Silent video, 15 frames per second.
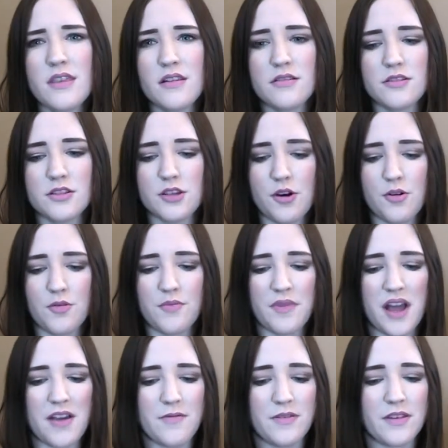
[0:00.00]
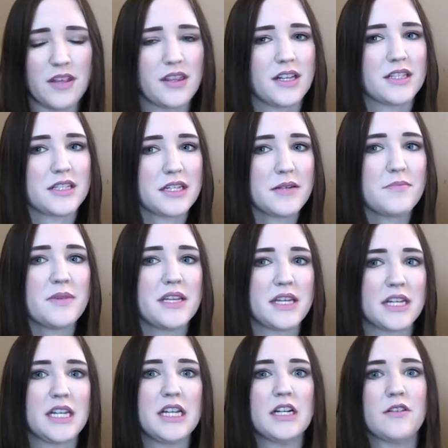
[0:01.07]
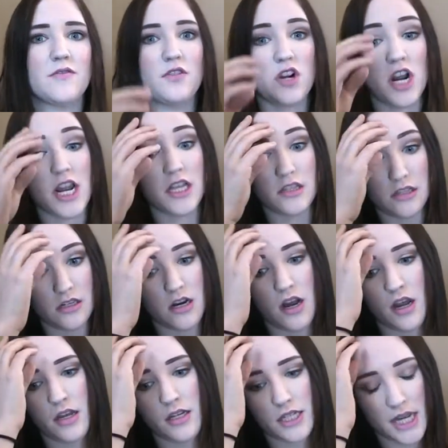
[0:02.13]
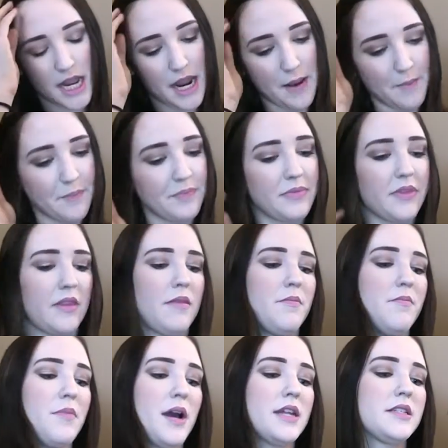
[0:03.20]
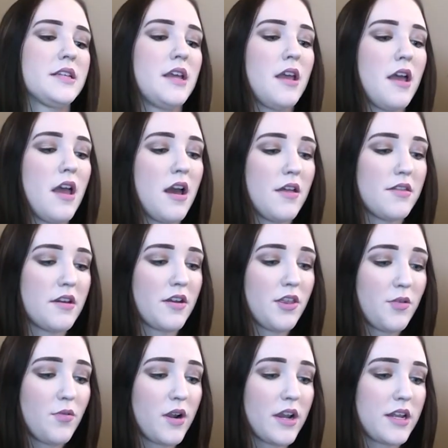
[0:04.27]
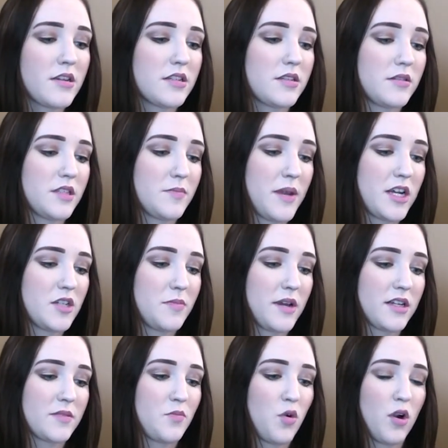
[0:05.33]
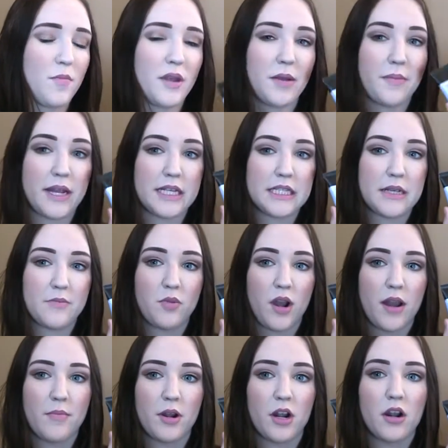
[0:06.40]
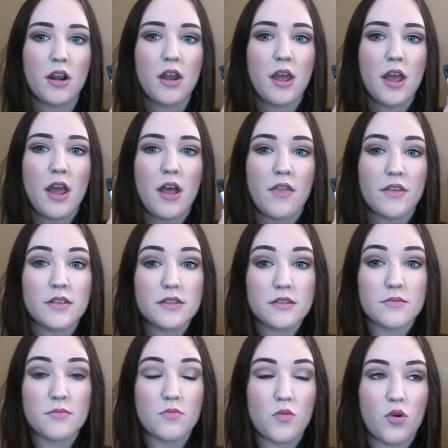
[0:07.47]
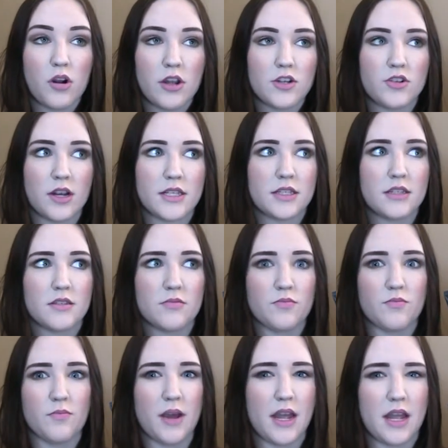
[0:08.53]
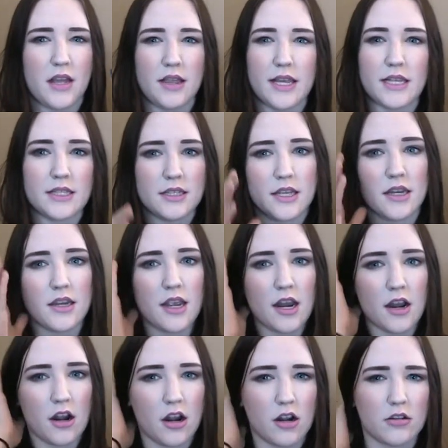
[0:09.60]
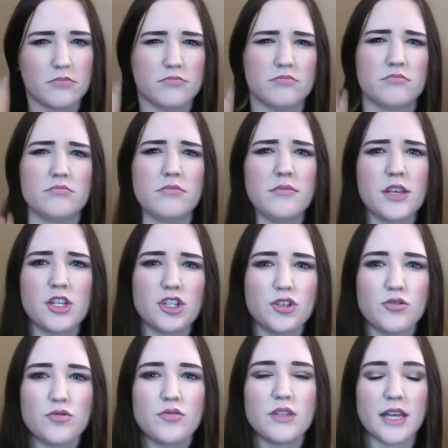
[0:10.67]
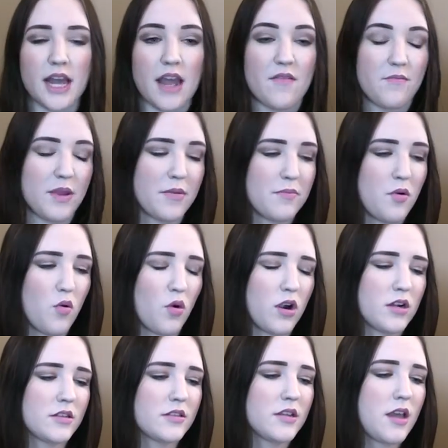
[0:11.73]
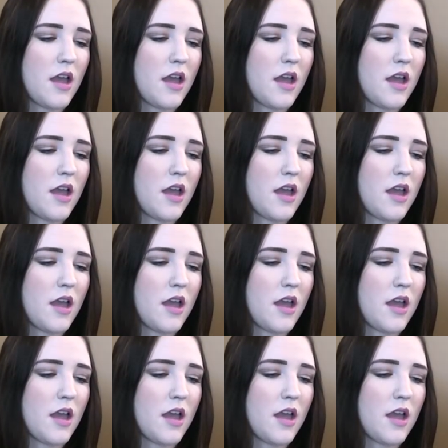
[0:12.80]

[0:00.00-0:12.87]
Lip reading: So I feel like that's going to be in here for a long time. But the other one is the Smashbox Pore Minimizing Primer. This more addresses my skincare issues, like I have big pores.